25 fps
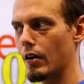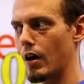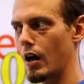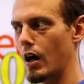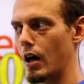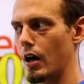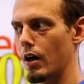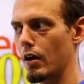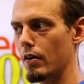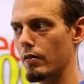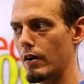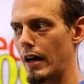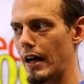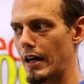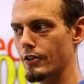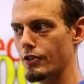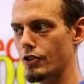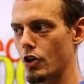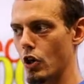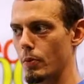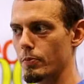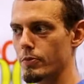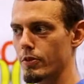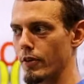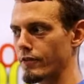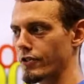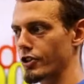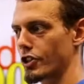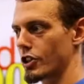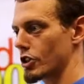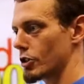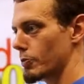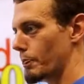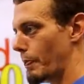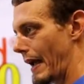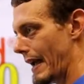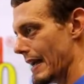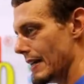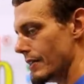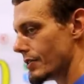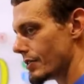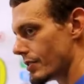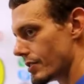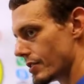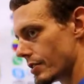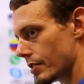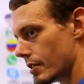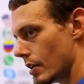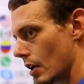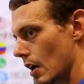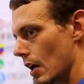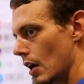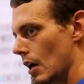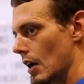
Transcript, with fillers: uh, in terms of space,